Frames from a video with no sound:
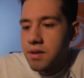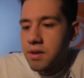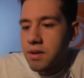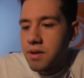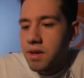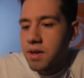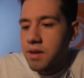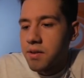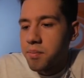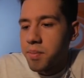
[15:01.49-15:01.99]

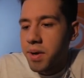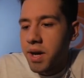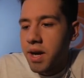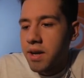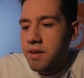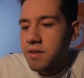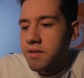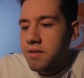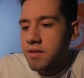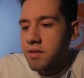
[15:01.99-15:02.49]
Okay, he's
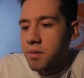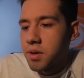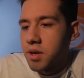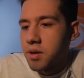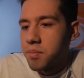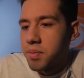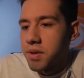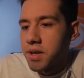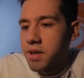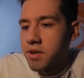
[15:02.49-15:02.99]
passed. So we're
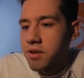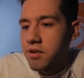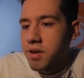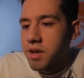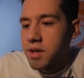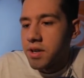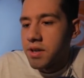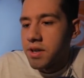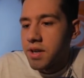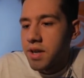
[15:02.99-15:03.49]
going to play
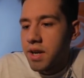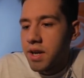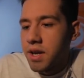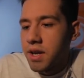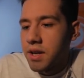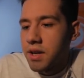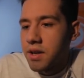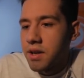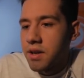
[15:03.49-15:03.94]
Andrega Egg